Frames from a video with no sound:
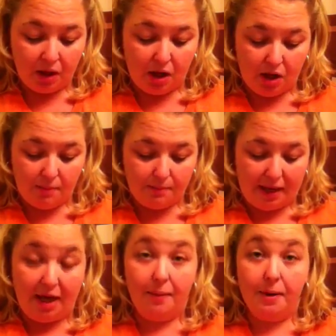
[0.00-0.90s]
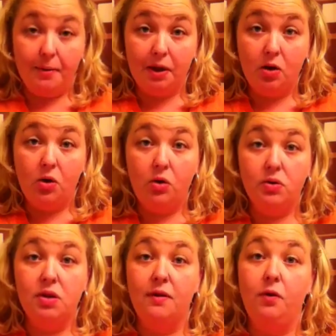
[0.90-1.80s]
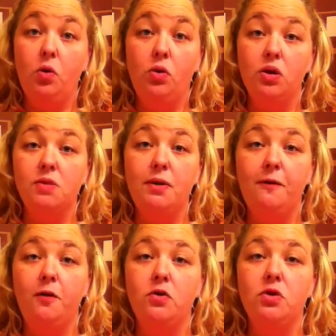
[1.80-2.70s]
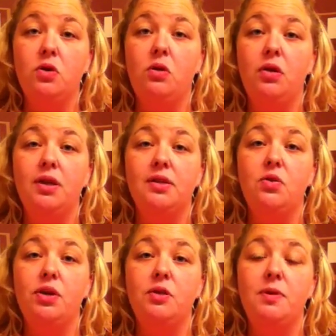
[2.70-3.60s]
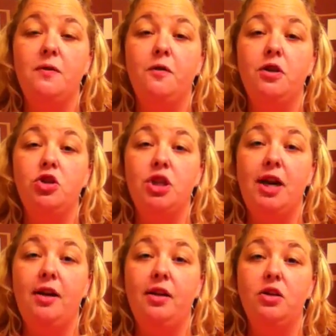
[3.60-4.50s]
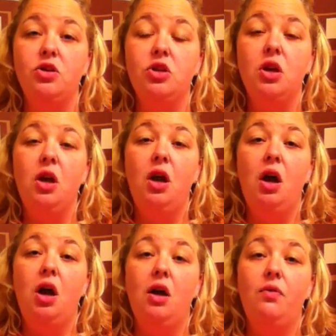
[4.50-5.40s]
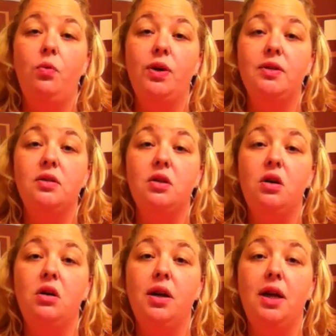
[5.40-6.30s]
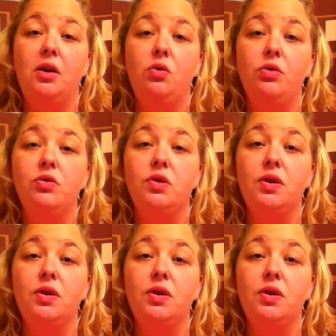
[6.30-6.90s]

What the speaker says: My upcoming goals, of course, my first goal is going to be for the challenge of Windsong in Northern